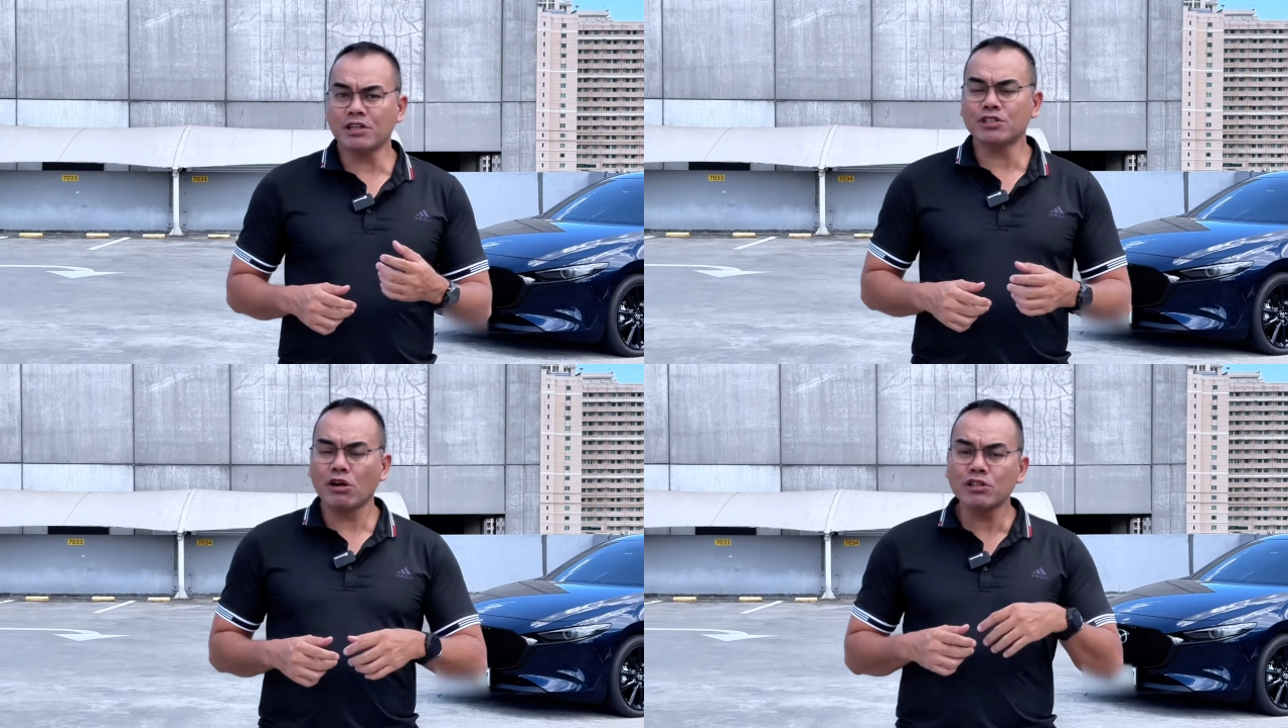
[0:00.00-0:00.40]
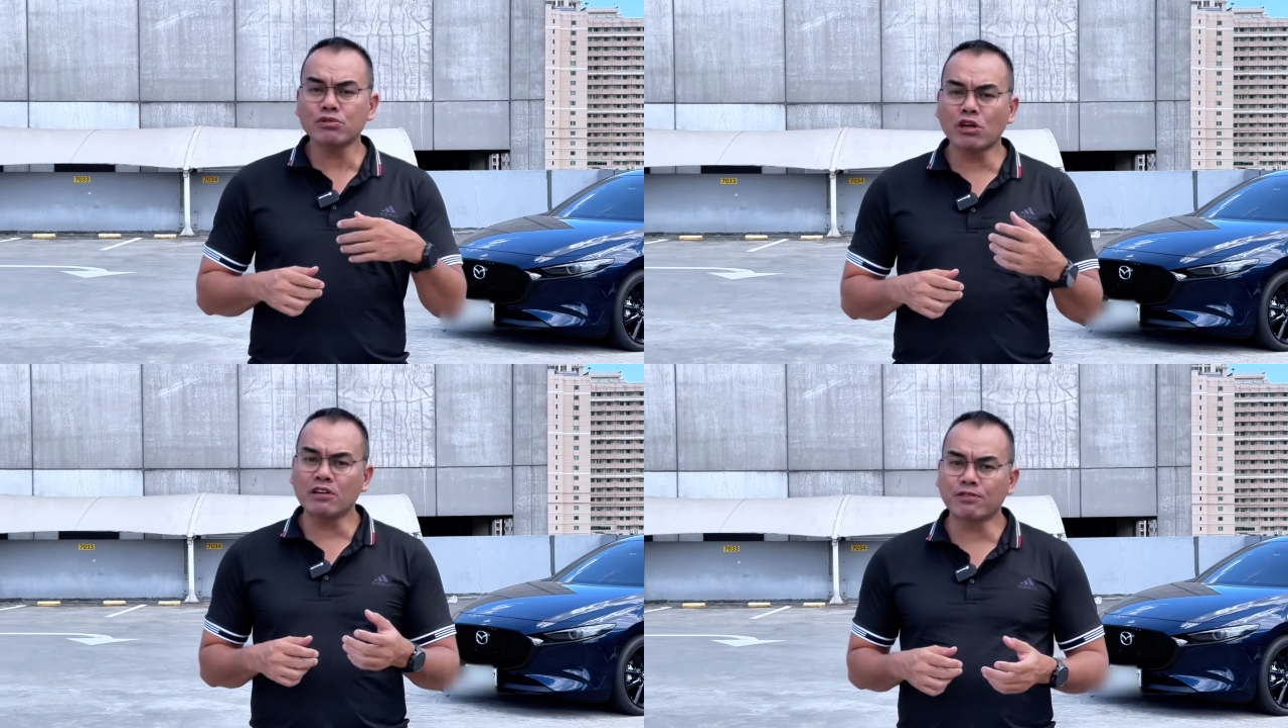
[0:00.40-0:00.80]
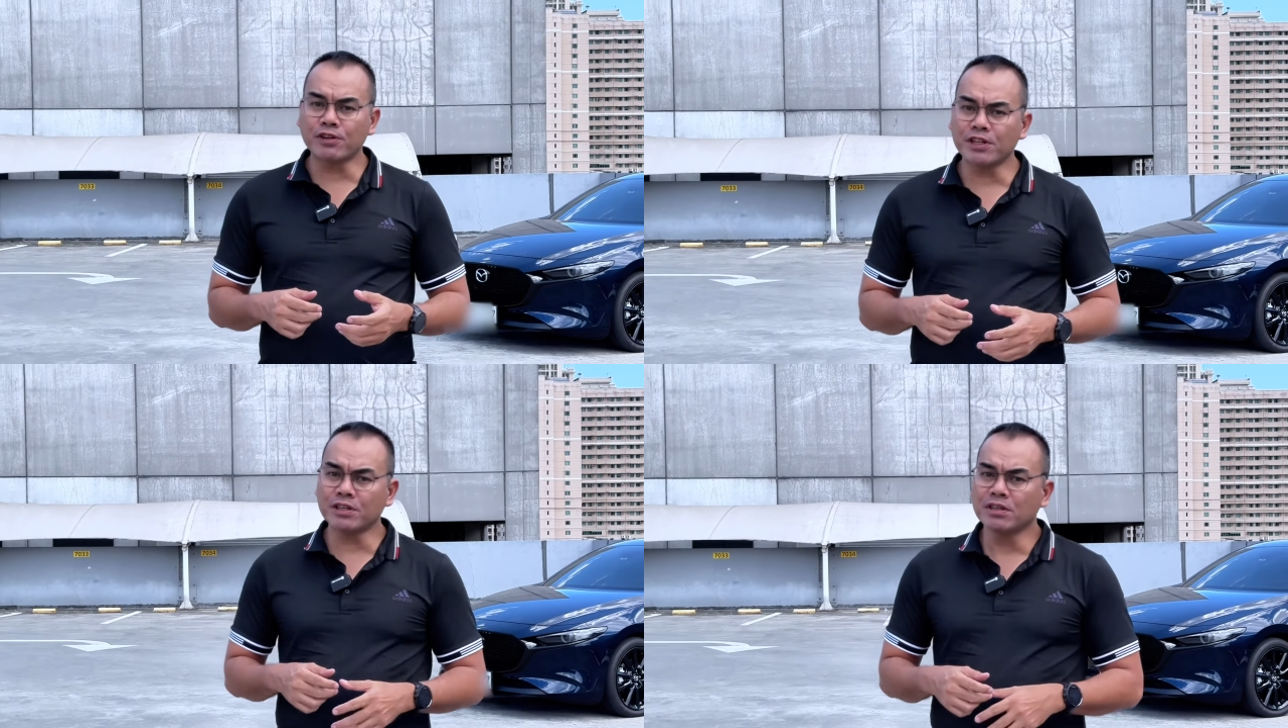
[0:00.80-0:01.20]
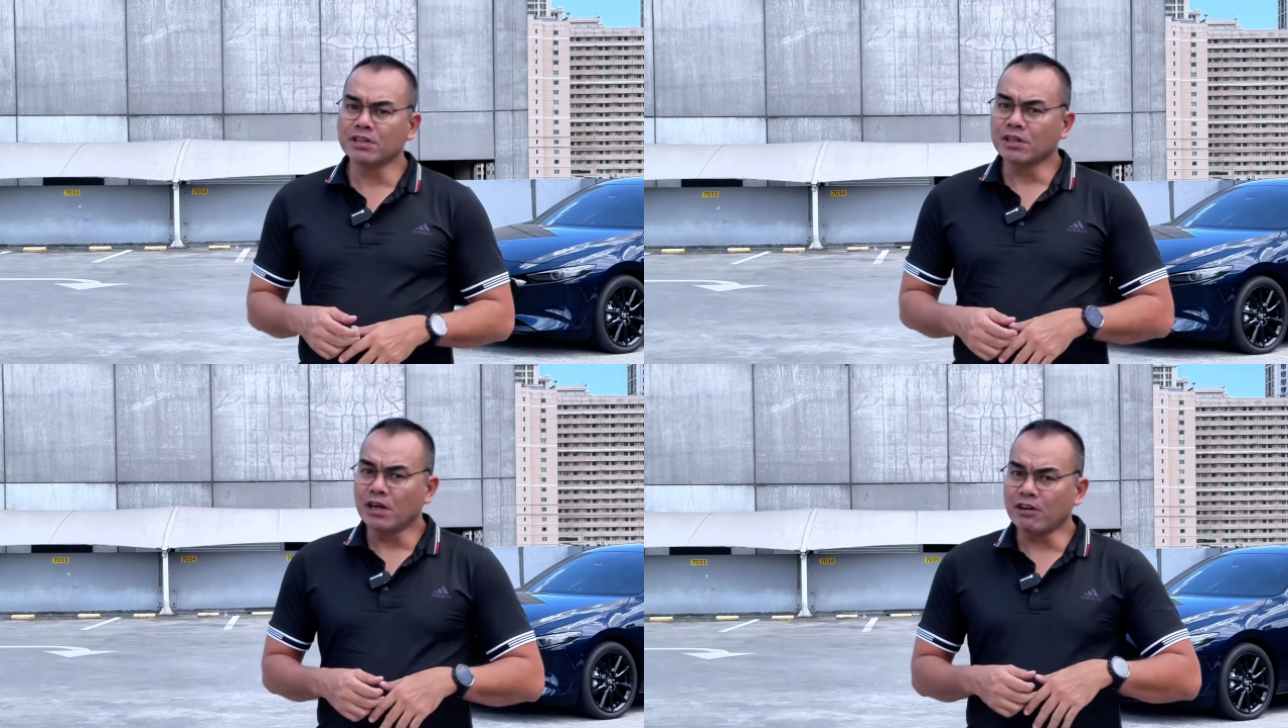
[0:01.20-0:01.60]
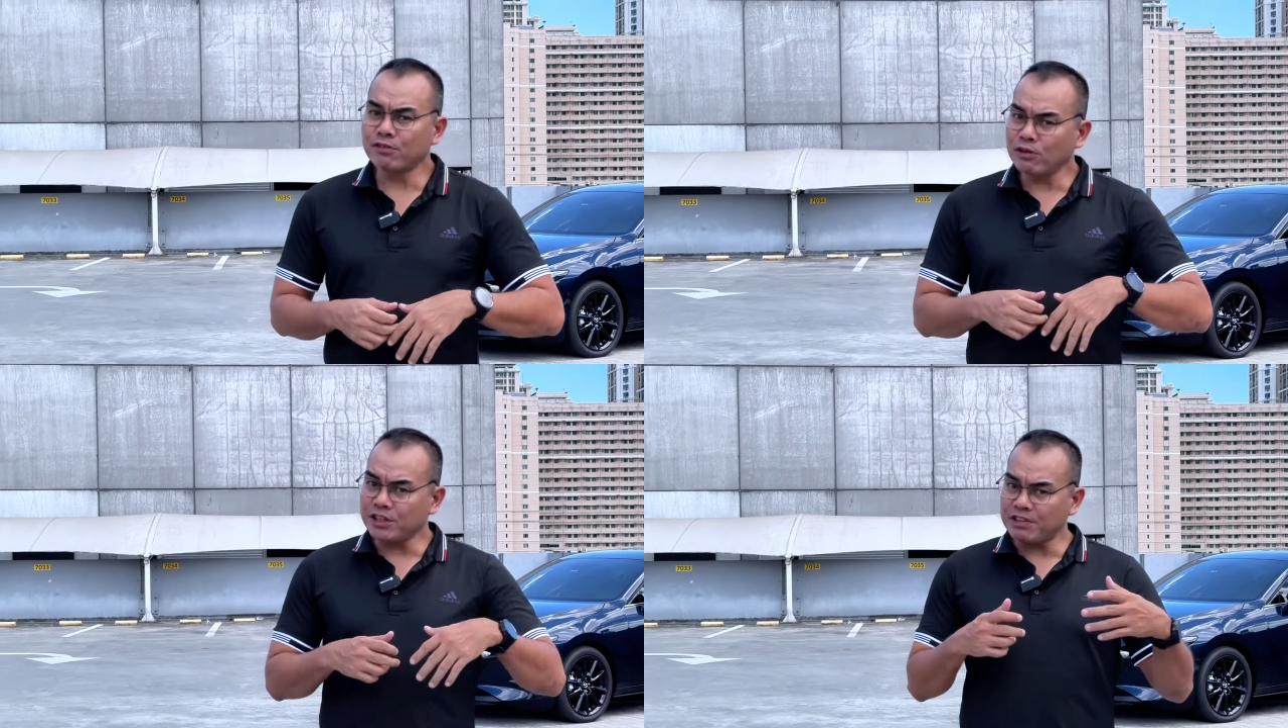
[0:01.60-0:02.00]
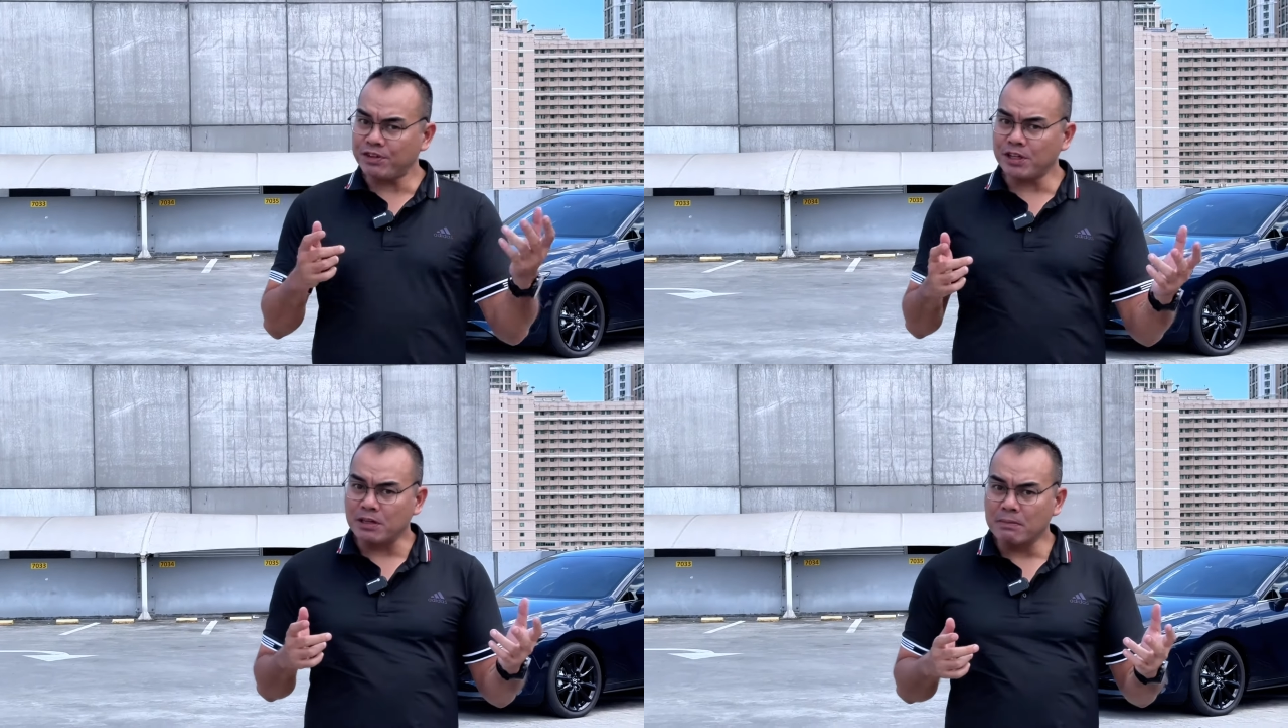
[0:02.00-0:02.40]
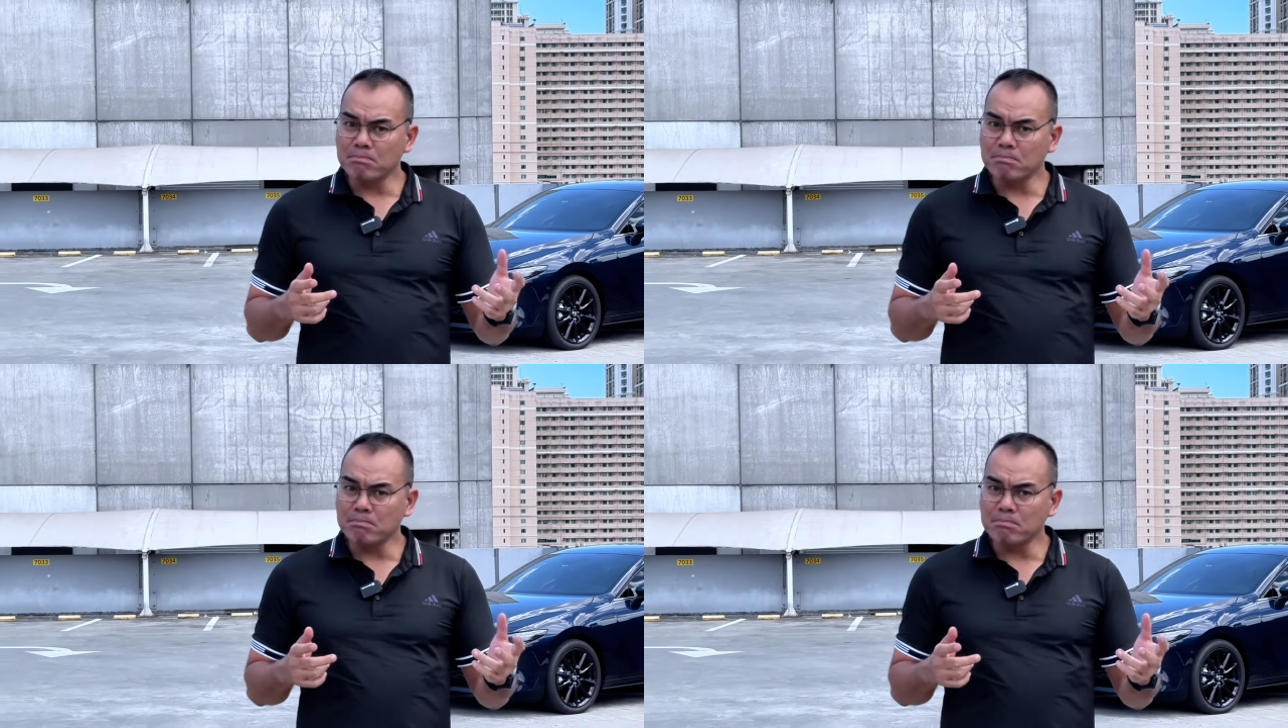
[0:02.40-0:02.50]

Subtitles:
is also offering a full EV,